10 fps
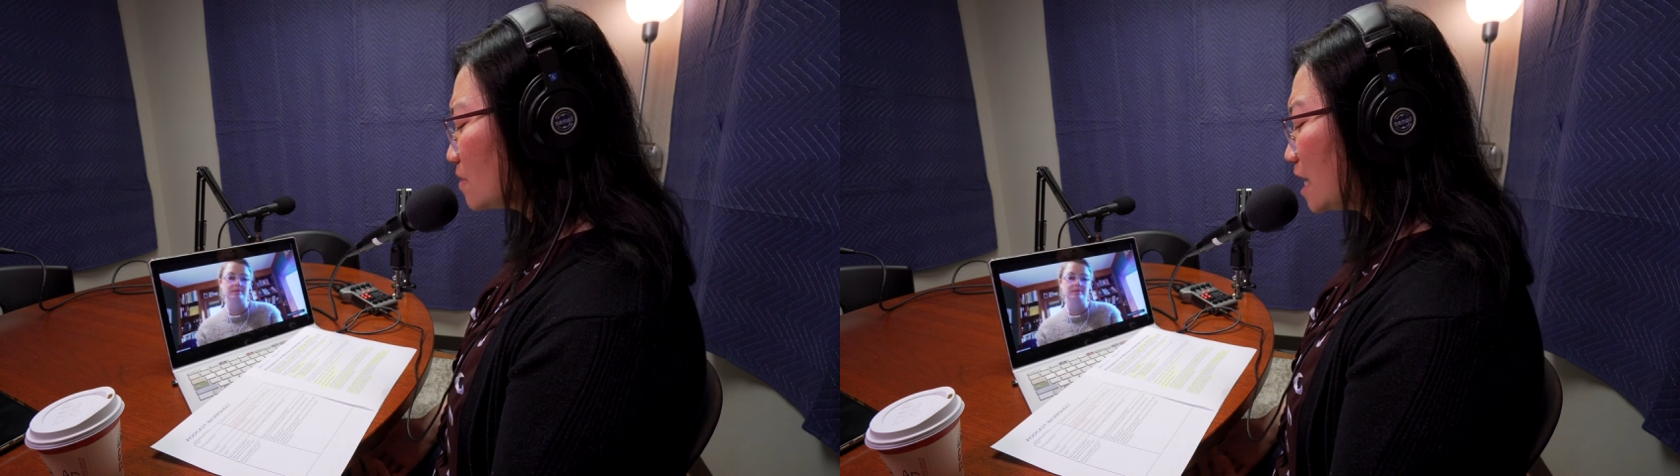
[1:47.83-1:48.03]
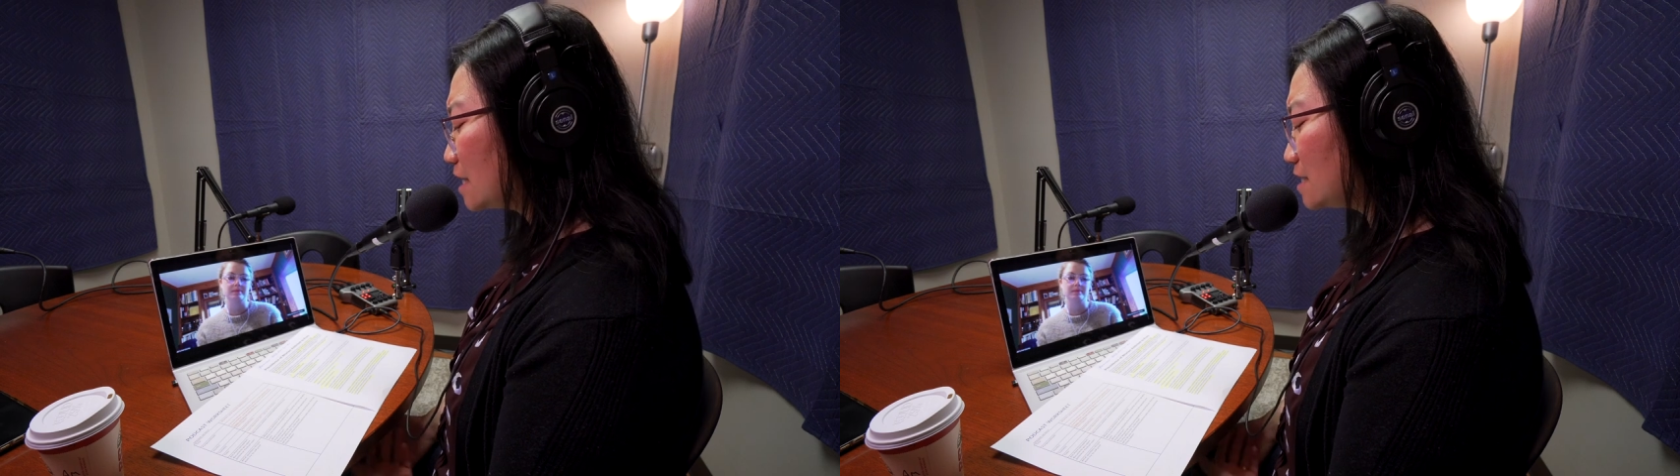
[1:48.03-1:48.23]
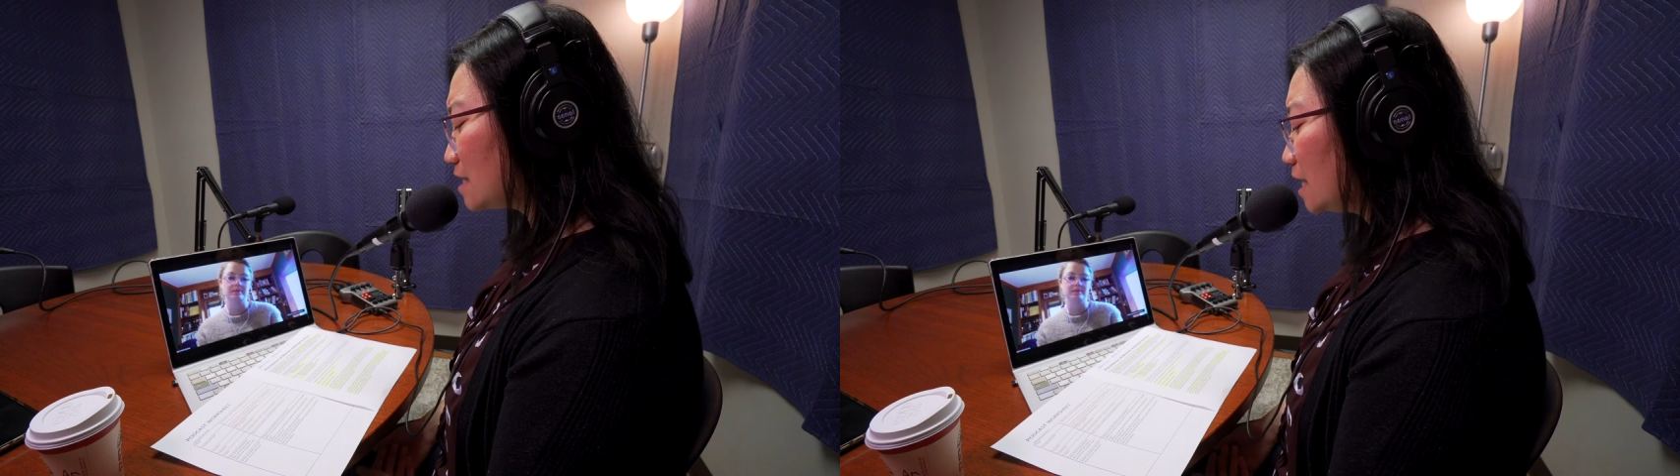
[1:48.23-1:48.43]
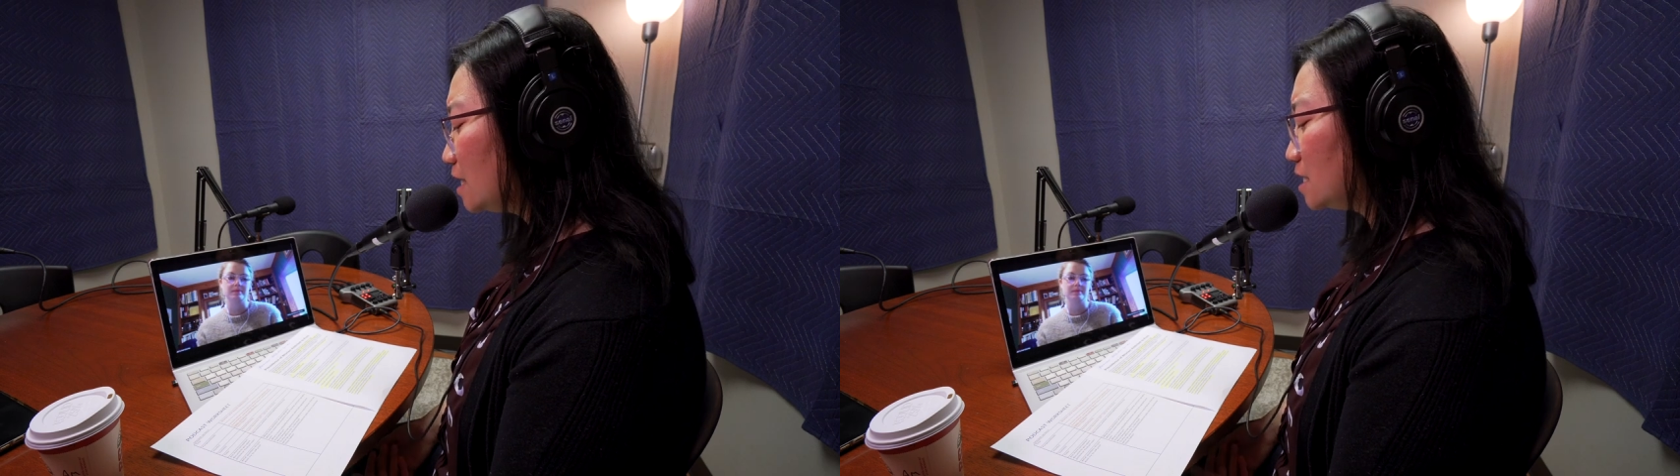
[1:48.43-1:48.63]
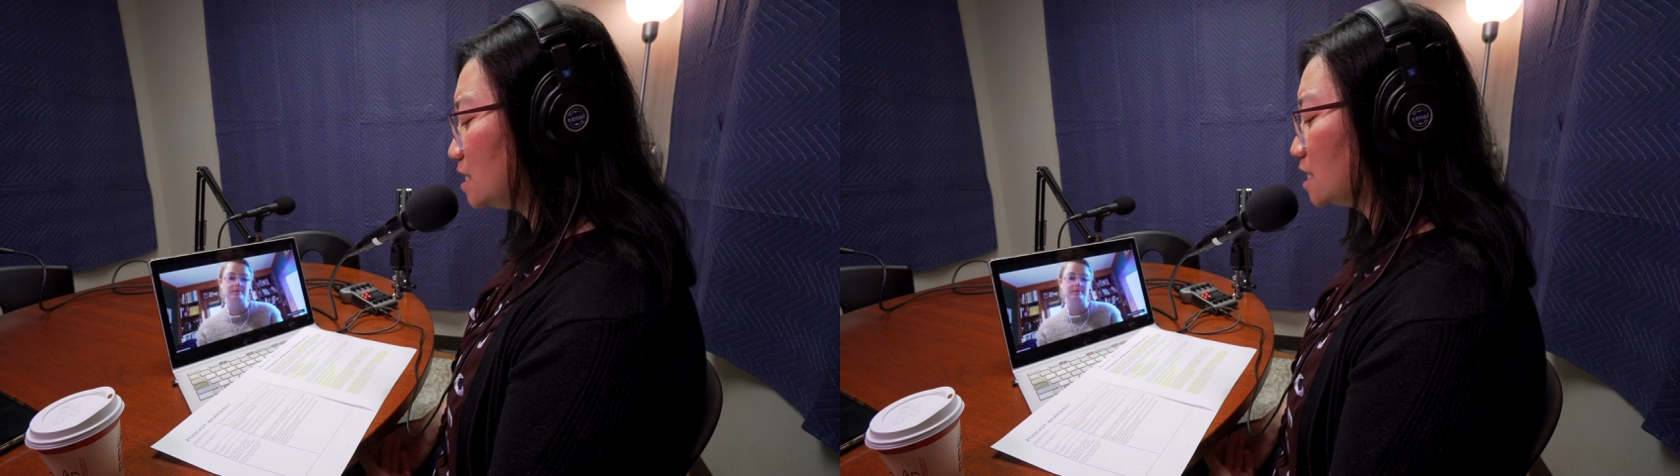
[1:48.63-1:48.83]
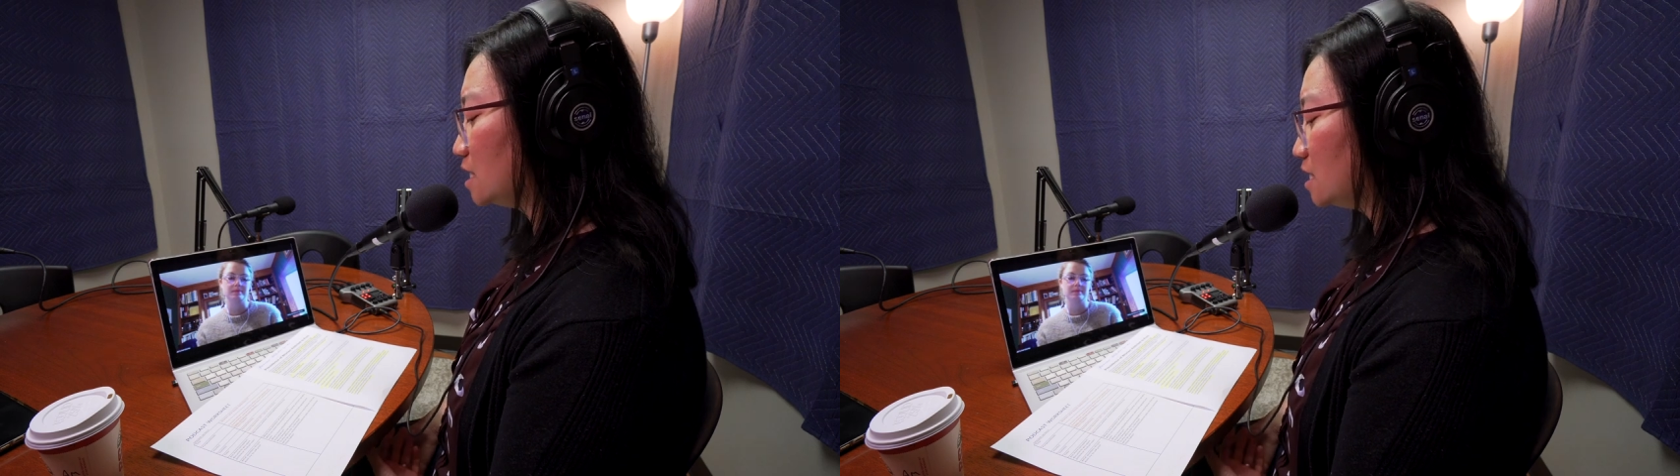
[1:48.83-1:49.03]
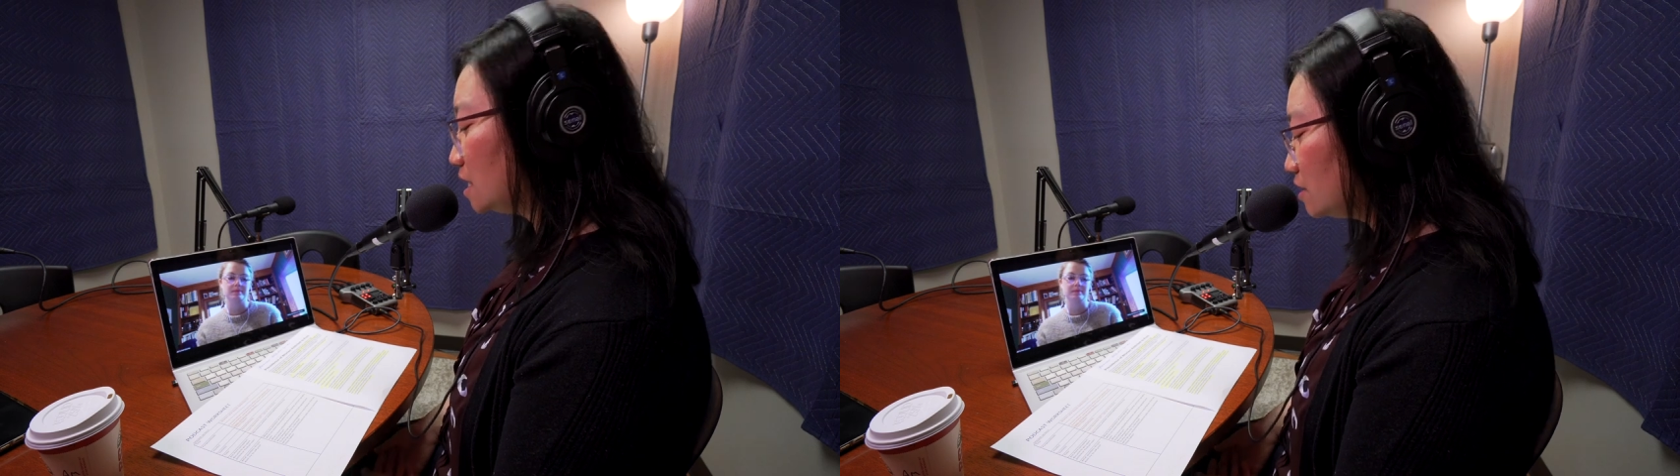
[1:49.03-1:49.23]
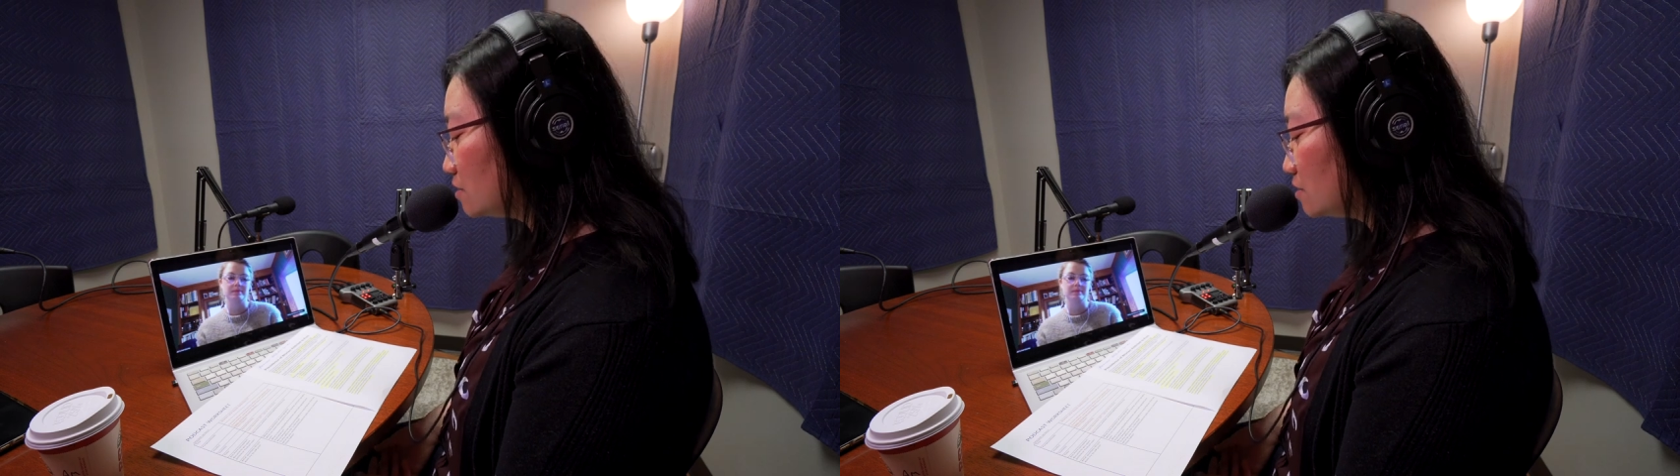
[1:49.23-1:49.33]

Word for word: excited to continue